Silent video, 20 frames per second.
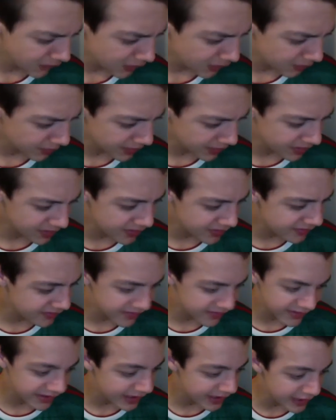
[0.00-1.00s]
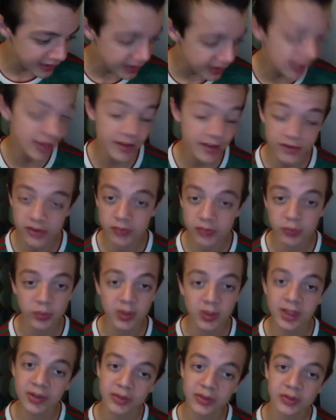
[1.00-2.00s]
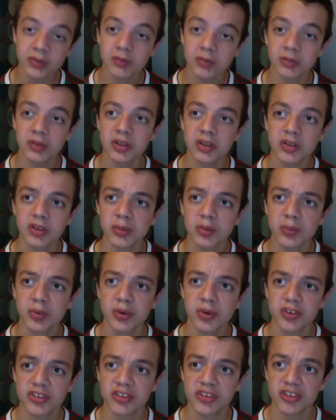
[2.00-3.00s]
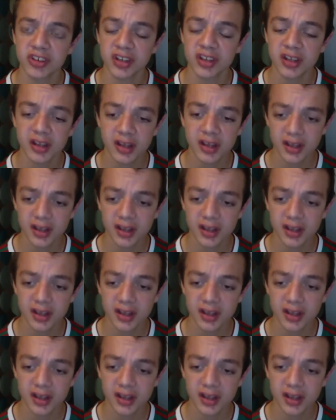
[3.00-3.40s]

because he is a real young prodigy,